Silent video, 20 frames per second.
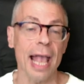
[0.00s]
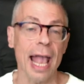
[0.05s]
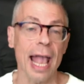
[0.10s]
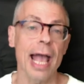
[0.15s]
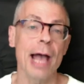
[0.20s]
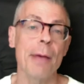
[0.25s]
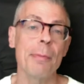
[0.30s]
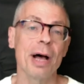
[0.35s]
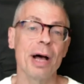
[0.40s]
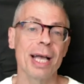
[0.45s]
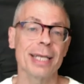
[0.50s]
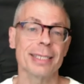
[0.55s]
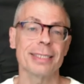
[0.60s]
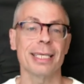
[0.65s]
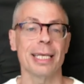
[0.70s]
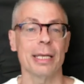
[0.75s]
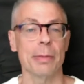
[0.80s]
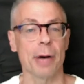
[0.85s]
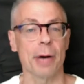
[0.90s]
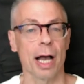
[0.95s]

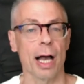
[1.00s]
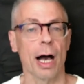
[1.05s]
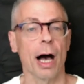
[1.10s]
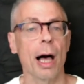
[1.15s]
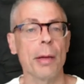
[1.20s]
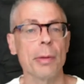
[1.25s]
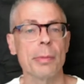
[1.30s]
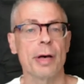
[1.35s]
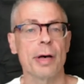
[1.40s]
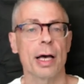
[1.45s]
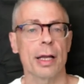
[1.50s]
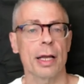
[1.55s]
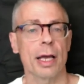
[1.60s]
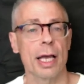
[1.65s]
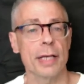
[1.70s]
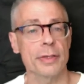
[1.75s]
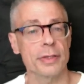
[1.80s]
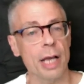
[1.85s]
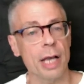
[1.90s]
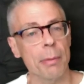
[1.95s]
MIT, my alma mater,
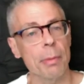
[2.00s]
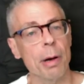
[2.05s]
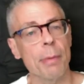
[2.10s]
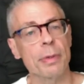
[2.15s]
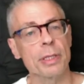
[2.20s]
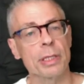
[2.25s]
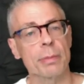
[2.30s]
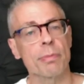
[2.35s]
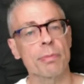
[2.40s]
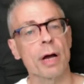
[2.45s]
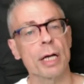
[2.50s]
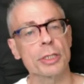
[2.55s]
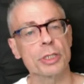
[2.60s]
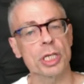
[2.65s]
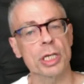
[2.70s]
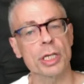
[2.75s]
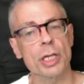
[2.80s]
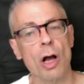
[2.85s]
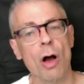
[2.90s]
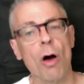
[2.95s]
has come up with a
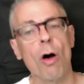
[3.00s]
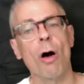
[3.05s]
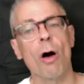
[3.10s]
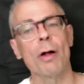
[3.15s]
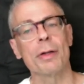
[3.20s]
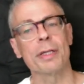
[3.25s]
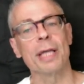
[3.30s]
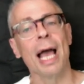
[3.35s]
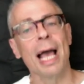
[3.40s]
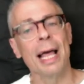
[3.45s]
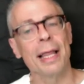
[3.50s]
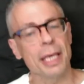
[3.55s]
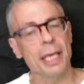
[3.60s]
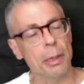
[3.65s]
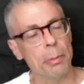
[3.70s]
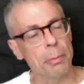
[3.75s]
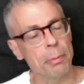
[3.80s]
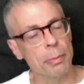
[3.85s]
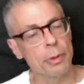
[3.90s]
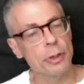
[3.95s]
project called the
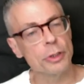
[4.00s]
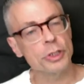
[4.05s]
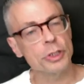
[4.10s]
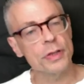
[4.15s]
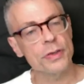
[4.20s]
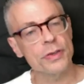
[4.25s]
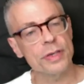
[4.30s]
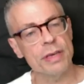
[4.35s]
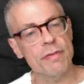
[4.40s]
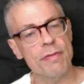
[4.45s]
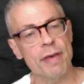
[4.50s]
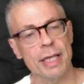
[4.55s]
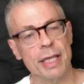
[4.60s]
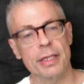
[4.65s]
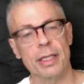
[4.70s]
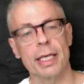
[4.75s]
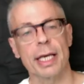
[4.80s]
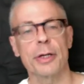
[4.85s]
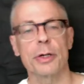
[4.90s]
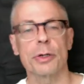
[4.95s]
Emergency
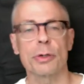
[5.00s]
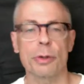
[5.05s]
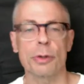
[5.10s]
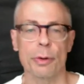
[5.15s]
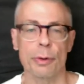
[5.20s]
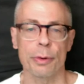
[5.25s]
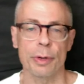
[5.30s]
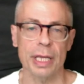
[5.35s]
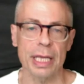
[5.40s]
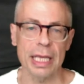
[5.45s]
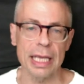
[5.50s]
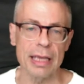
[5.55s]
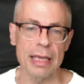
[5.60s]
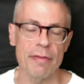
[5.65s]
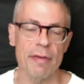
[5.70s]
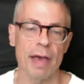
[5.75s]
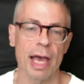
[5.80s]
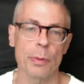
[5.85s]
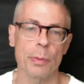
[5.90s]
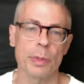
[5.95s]
Ventilator, or
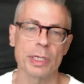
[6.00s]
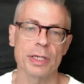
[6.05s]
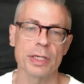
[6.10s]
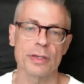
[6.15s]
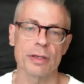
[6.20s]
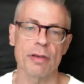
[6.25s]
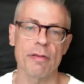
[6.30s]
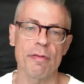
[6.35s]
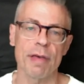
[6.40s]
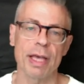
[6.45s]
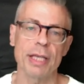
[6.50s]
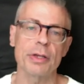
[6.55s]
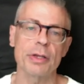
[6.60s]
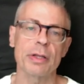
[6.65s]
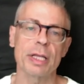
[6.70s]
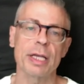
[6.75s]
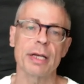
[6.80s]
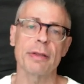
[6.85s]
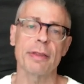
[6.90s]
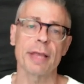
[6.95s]
EVENT, which is a
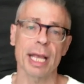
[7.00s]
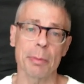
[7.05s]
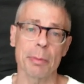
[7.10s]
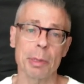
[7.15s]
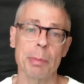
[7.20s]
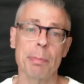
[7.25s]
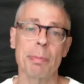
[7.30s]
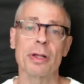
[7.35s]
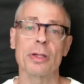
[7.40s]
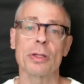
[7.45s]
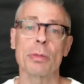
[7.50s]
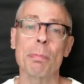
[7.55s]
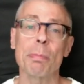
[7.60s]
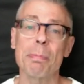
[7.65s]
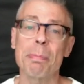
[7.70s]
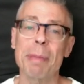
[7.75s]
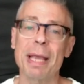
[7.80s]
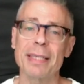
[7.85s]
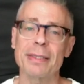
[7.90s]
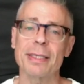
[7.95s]
ventilator that can be built
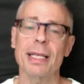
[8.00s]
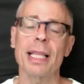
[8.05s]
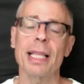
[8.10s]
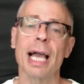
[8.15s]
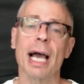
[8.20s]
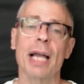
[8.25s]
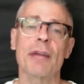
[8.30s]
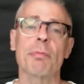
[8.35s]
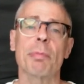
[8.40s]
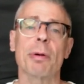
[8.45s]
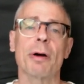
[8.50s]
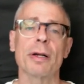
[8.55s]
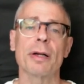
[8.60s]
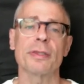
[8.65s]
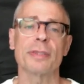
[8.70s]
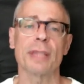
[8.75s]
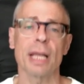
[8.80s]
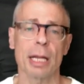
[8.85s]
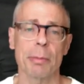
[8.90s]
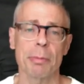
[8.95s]
basically out of parts
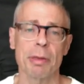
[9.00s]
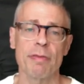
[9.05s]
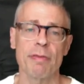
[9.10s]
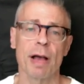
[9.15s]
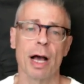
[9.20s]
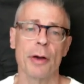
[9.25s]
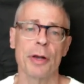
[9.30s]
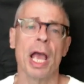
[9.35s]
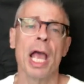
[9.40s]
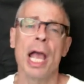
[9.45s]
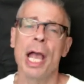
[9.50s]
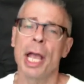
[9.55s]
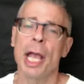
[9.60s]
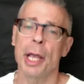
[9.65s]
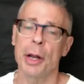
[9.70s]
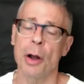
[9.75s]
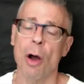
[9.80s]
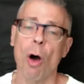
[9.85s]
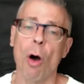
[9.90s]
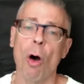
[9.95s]
that can be found
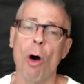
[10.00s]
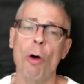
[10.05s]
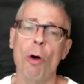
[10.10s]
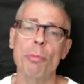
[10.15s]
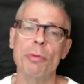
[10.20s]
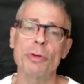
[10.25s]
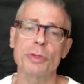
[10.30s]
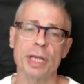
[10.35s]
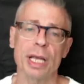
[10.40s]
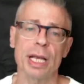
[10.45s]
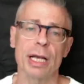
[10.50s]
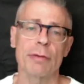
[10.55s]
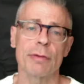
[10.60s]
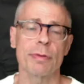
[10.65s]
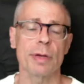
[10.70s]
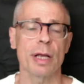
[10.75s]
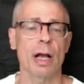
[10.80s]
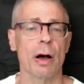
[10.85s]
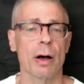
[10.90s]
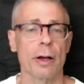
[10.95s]
in almost
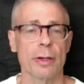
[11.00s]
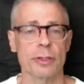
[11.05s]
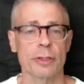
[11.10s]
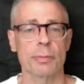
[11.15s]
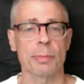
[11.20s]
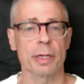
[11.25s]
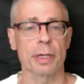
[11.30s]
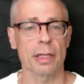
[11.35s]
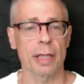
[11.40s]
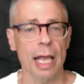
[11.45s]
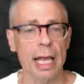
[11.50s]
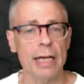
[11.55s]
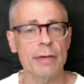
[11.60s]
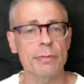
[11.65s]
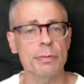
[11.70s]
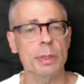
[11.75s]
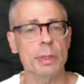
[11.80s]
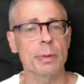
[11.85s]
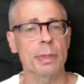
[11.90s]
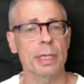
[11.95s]
every hospital
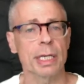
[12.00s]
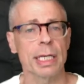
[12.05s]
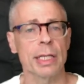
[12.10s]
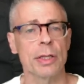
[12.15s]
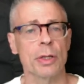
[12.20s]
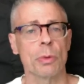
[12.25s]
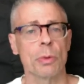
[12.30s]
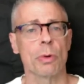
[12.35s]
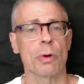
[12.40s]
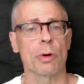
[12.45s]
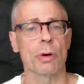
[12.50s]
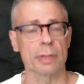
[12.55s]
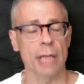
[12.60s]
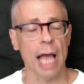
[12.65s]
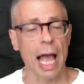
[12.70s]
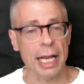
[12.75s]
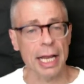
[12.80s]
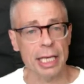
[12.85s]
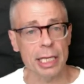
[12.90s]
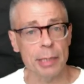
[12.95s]
everywhere in the world
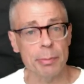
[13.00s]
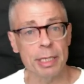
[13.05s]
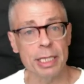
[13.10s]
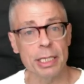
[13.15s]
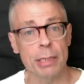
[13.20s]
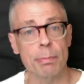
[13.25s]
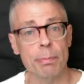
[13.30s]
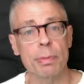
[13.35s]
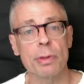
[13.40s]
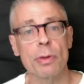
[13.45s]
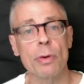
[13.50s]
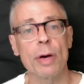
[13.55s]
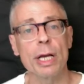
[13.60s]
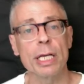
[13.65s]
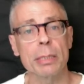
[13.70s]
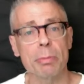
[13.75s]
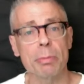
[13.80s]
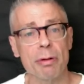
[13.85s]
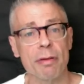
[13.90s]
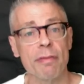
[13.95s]
and can be deployed
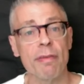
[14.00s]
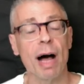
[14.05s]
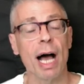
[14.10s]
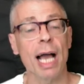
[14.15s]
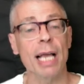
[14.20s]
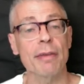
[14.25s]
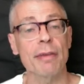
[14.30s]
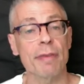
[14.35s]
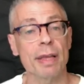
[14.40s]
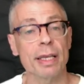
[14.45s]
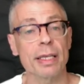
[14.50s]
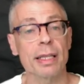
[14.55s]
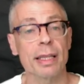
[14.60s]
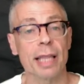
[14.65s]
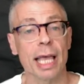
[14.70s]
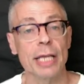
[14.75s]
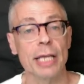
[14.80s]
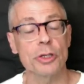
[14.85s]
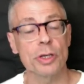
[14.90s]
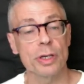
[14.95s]
to provide
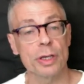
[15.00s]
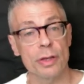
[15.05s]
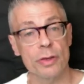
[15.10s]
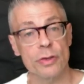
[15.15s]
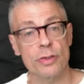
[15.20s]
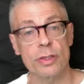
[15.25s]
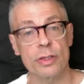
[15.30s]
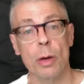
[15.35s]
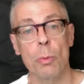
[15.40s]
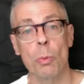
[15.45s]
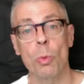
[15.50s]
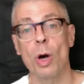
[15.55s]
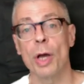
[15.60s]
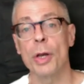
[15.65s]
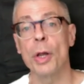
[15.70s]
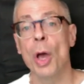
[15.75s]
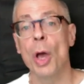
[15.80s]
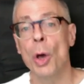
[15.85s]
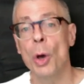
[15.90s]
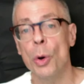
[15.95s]
ventilation to
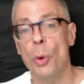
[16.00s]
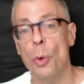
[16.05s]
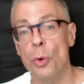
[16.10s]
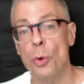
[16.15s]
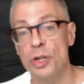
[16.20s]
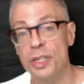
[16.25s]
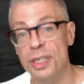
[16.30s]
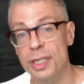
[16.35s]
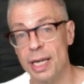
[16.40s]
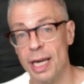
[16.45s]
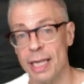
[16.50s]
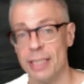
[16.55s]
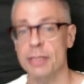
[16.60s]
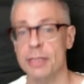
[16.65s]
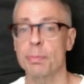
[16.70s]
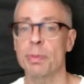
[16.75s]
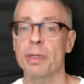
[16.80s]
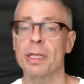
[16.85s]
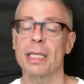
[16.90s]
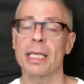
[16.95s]
someone who
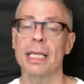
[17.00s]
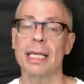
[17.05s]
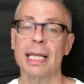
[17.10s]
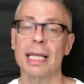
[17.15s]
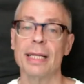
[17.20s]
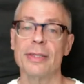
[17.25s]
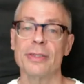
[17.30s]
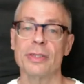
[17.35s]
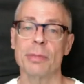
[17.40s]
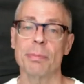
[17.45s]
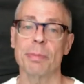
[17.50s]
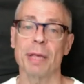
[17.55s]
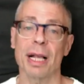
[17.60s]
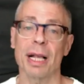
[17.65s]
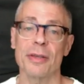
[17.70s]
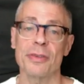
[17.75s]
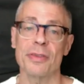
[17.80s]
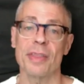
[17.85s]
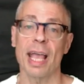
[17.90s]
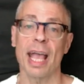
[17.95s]
desperately needs it
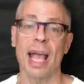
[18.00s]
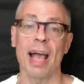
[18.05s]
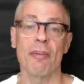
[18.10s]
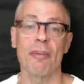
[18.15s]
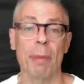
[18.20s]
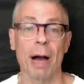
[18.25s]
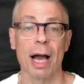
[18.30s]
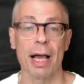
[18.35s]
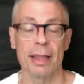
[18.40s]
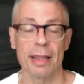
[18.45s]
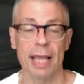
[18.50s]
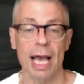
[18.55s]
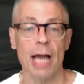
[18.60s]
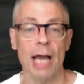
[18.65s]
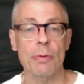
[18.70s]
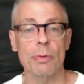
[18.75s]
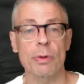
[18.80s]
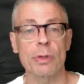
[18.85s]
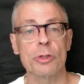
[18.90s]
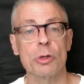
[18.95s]
because they have
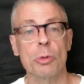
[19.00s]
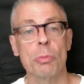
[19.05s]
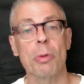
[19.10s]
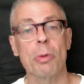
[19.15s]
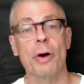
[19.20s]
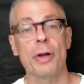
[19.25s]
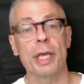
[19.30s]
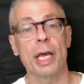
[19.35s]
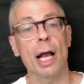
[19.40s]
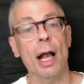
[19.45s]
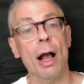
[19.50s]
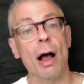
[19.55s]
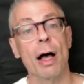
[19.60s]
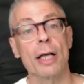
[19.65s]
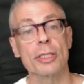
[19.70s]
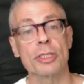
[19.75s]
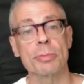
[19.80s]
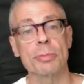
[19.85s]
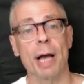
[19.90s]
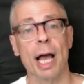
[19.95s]
bilateral pneumonia
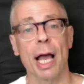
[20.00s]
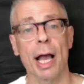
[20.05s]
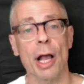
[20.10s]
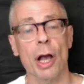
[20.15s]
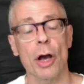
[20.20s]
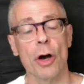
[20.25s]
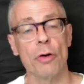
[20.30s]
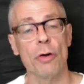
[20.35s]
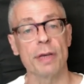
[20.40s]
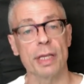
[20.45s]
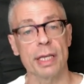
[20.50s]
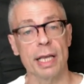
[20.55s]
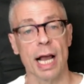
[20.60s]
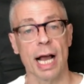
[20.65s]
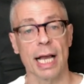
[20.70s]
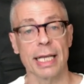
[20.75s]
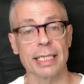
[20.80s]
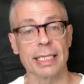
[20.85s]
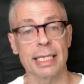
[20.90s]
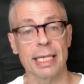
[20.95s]
caused by a
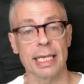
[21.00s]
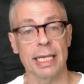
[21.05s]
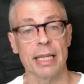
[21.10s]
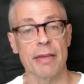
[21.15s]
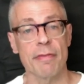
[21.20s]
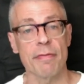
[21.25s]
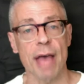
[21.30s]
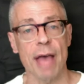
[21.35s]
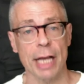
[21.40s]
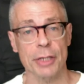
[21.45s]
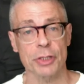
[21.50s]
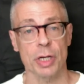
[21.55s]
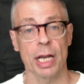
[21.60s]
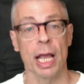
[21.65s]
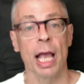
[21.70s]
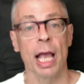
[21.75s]
COVID-19 infection.